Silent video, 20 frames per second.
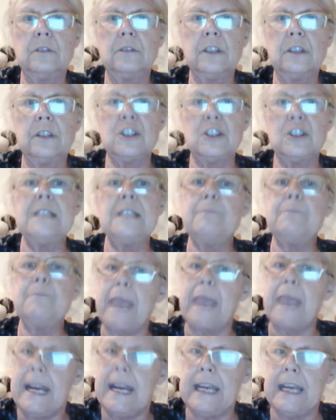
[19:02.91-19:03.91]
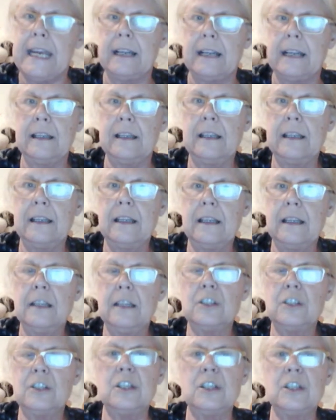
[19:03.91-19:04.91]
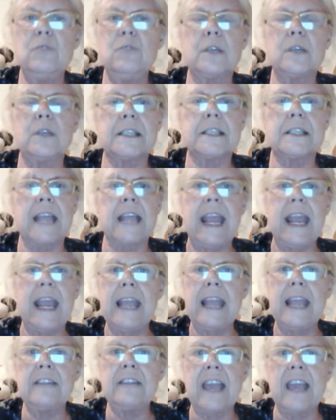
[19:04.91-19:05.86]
She's baiting. She wants to hang